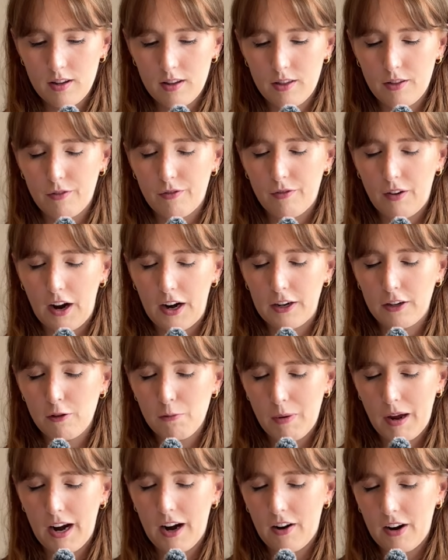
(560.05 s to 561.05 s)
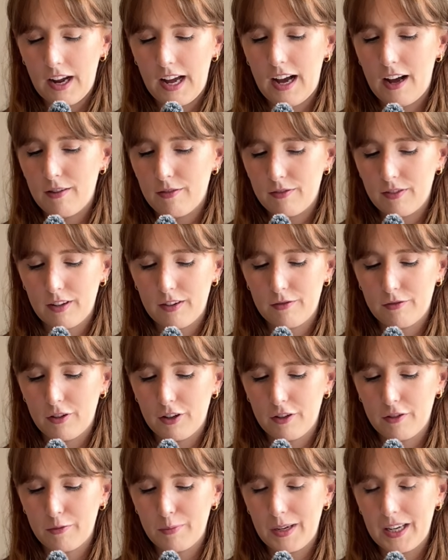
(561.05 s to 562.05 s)
the final pair I have in
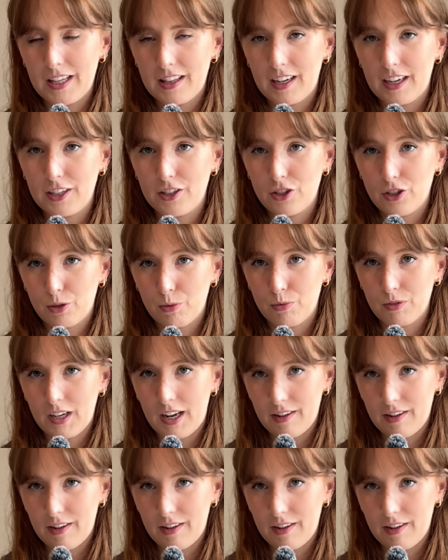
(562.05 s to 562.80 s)
front of me that I don't